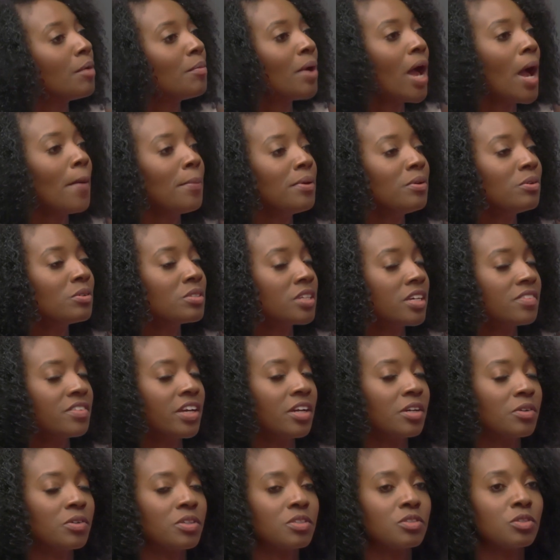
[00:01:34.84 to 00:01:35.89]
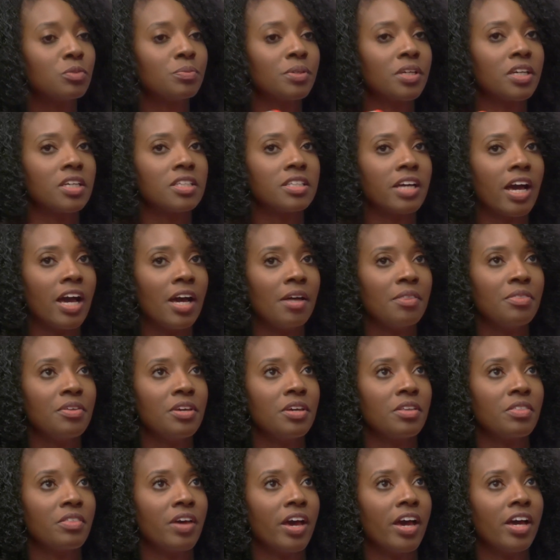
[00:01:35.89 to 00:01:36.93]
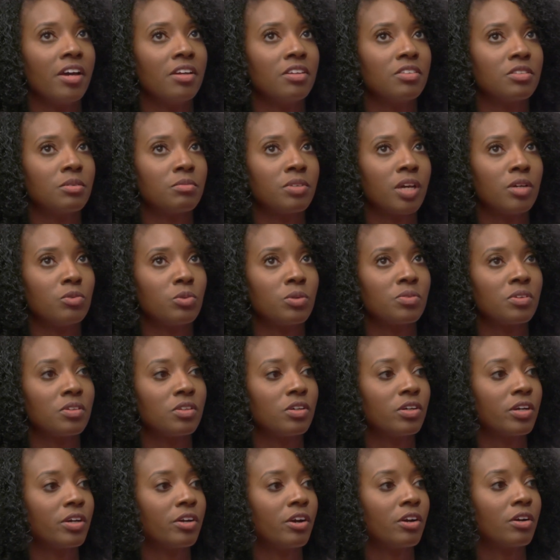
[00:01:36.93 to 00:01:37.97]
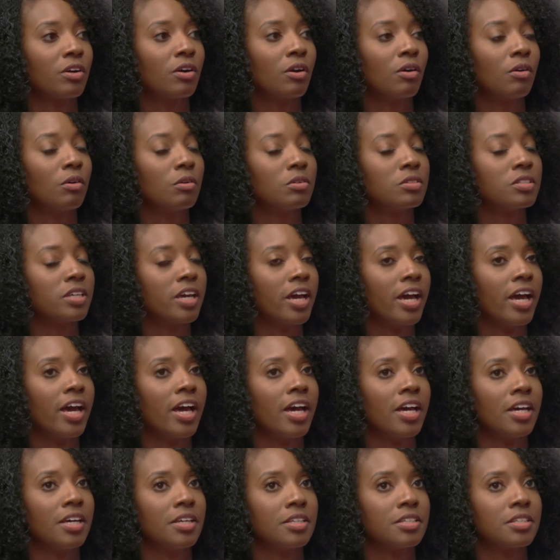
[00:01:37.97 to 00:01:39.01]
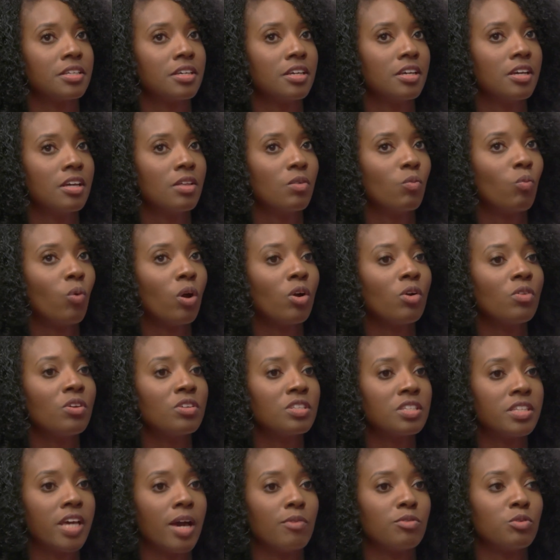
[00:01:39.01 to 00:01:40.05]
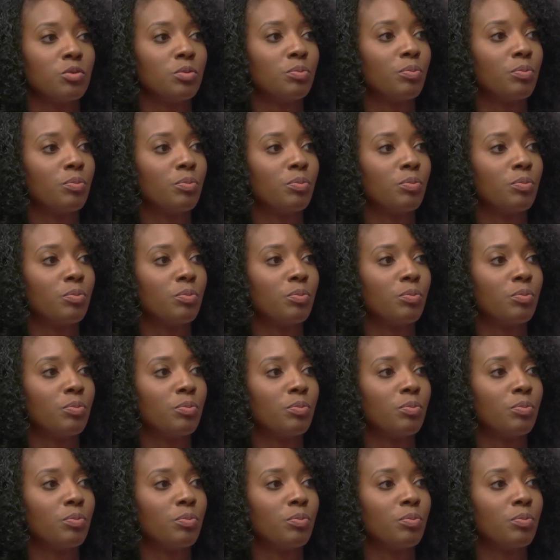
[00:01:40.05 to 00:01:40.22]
And I'm happy you said that, Crystal, because I think that sometimes we have to look at our goals as, what are the steps?